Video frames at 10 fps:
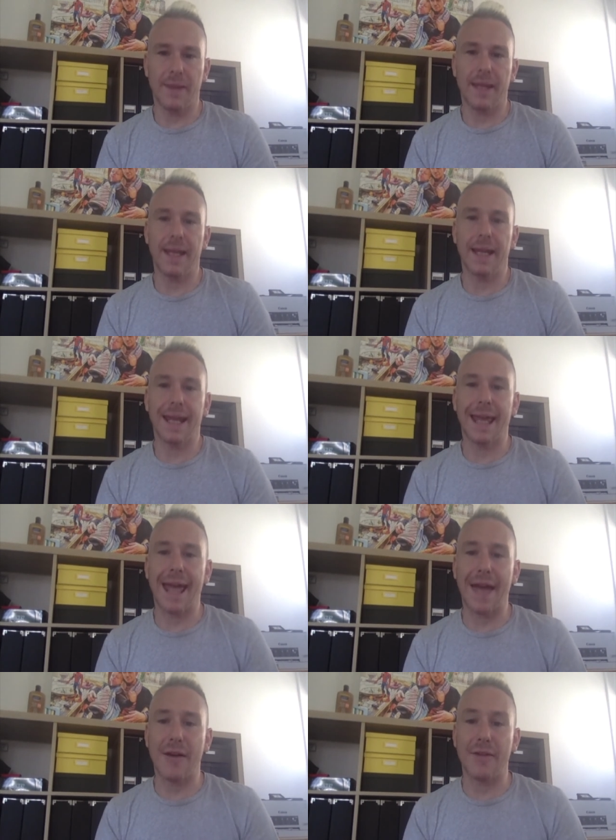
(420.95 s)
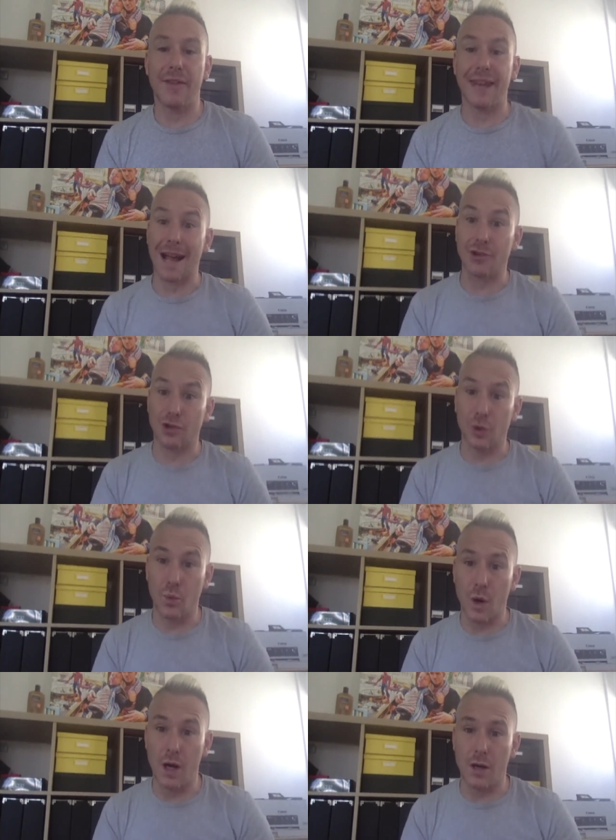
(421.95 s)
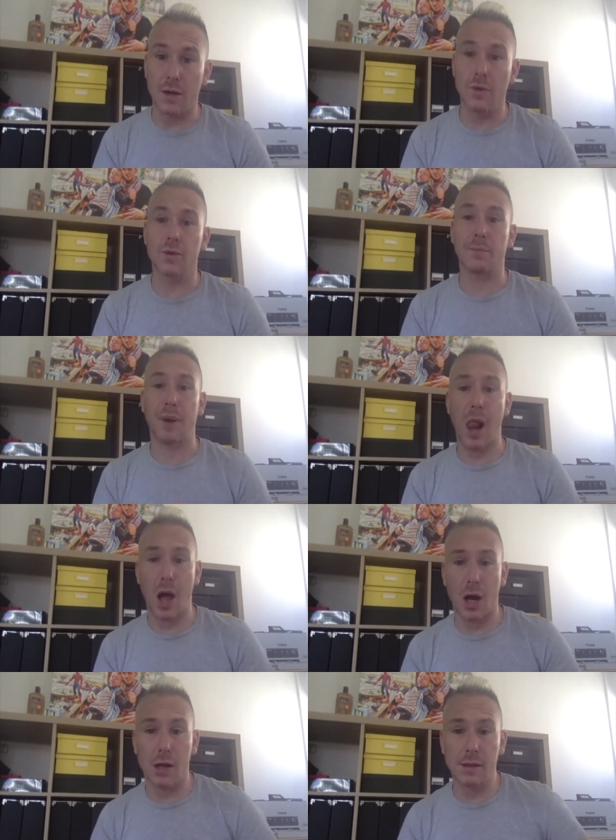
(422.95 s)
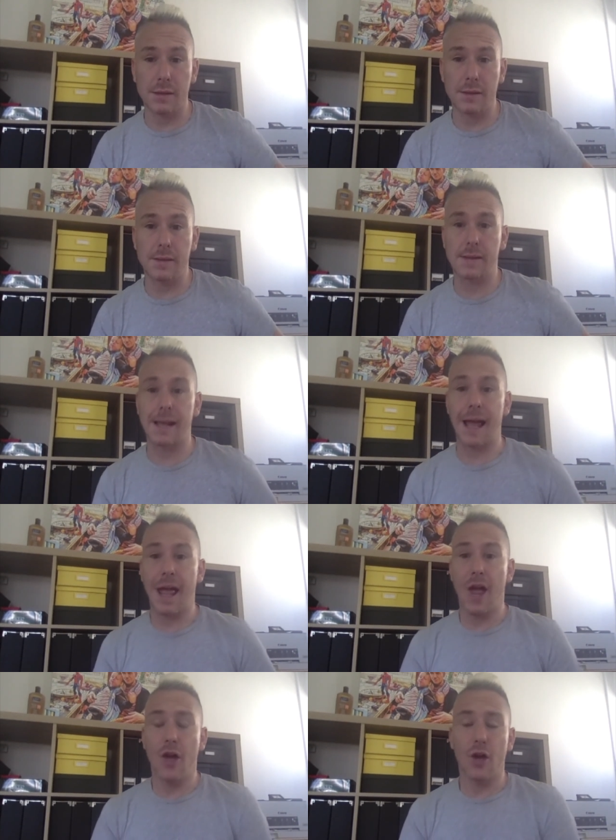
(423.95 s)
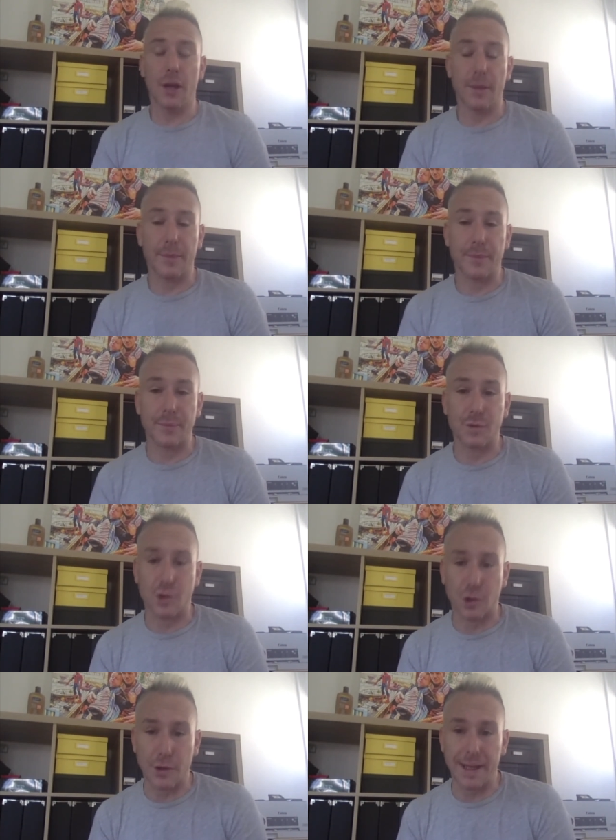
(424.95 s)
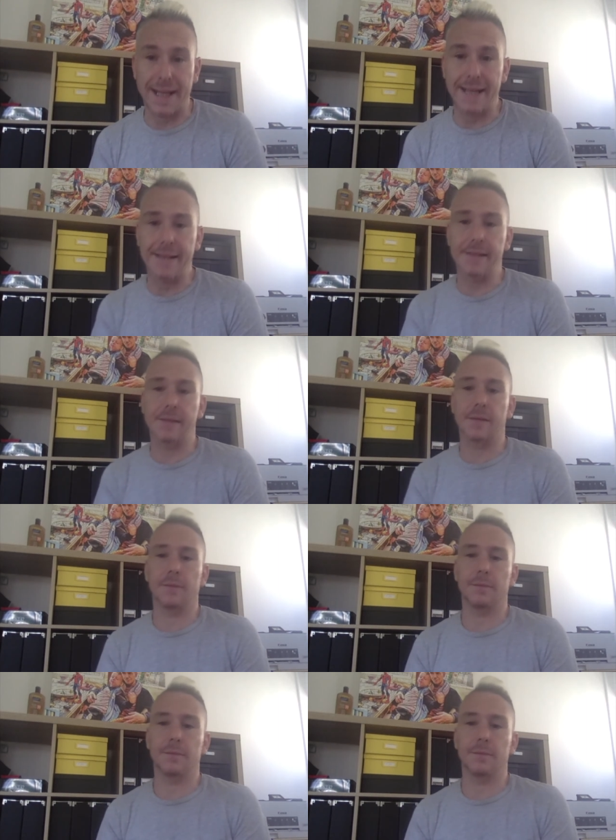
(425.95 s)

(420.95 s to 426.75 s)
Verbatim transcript: the care of the natural world, plants, trees,